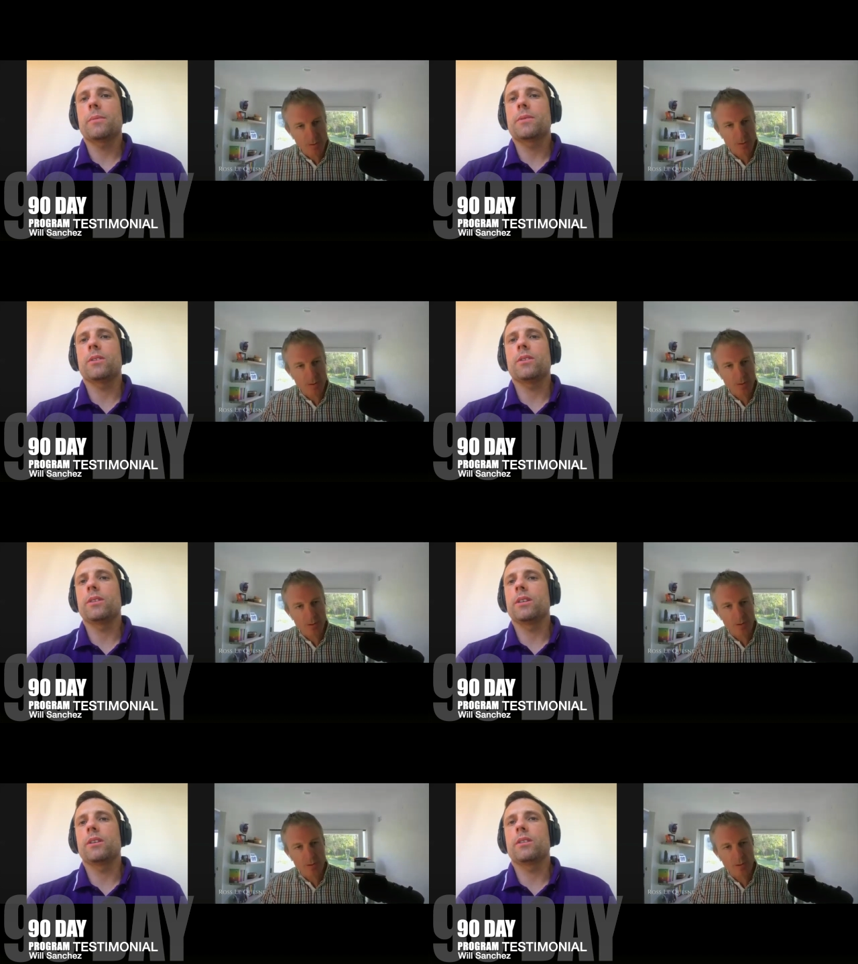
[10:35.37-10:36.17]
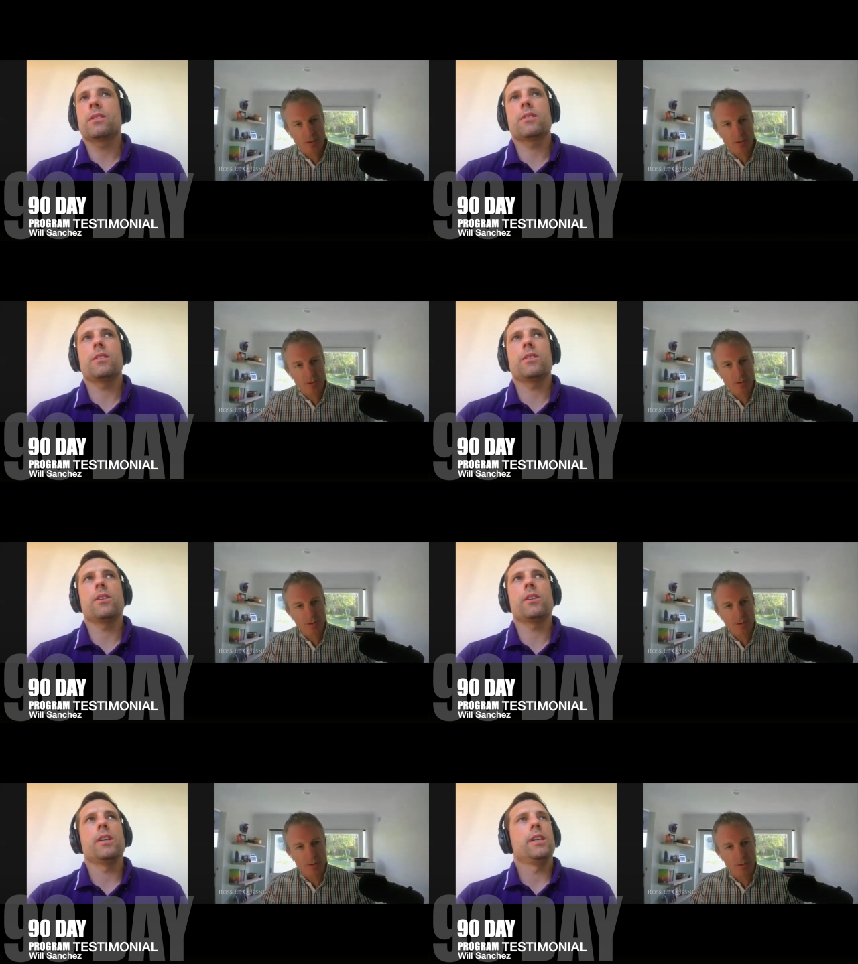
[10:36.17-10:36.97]
Speaker 1: absolutely. It's you
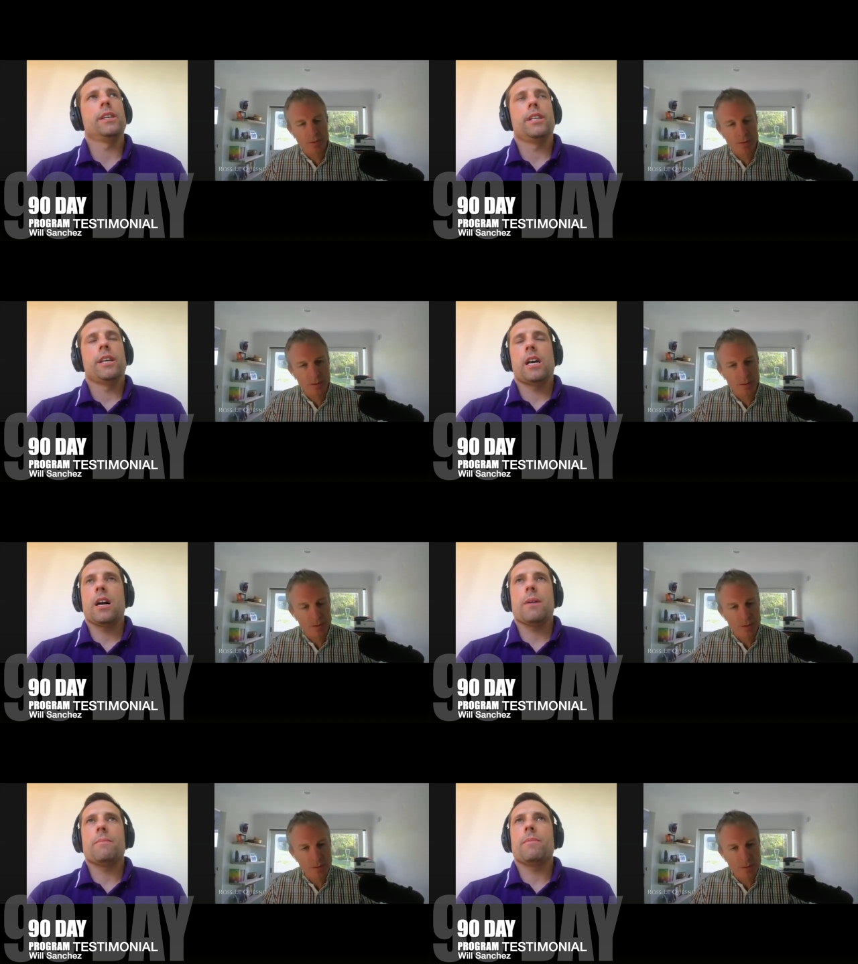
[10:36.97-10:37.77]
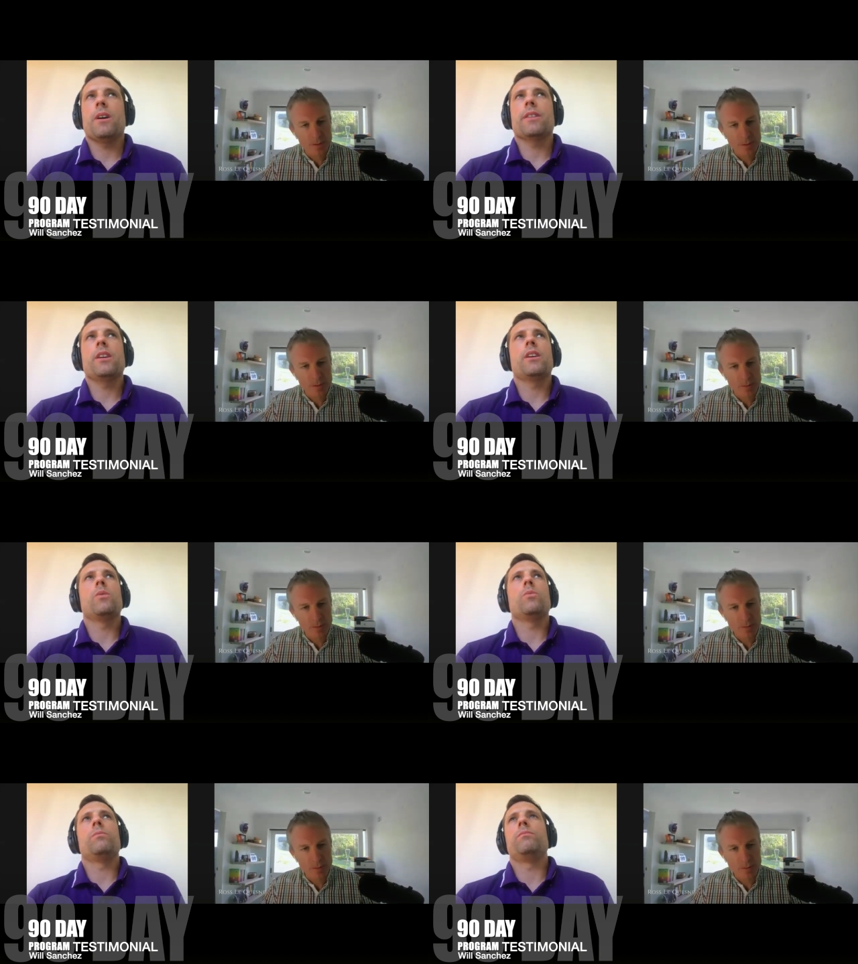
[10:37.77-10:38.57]
know, um, I think
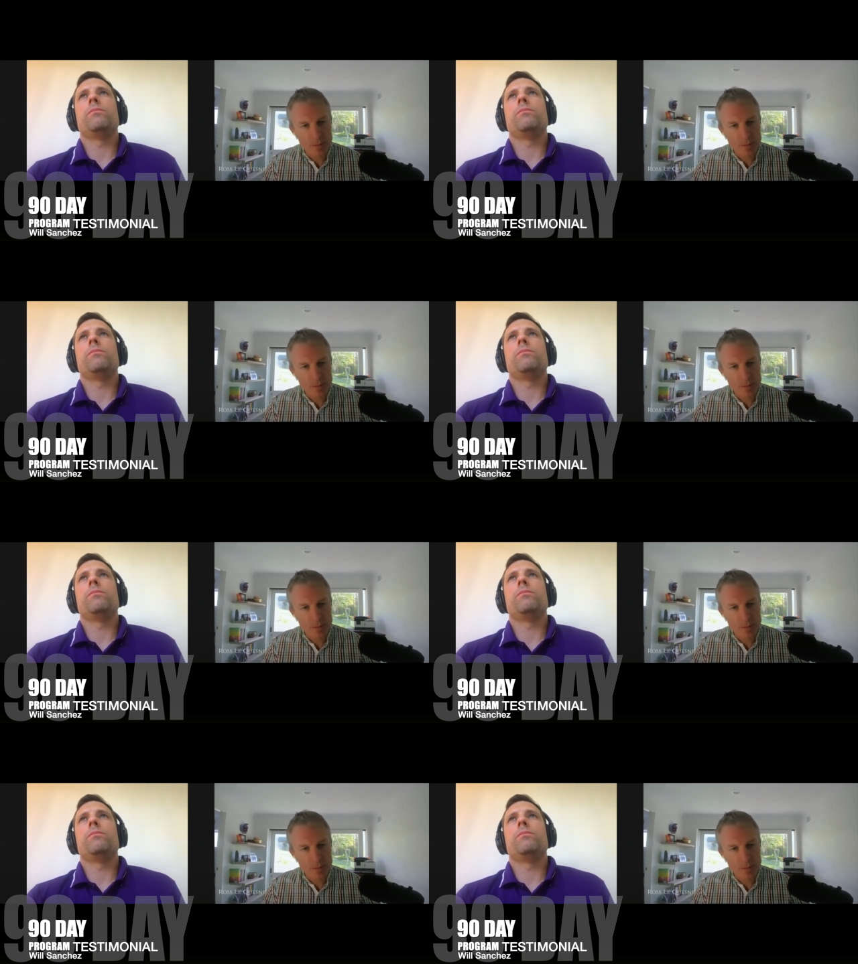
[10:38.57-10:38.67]
you.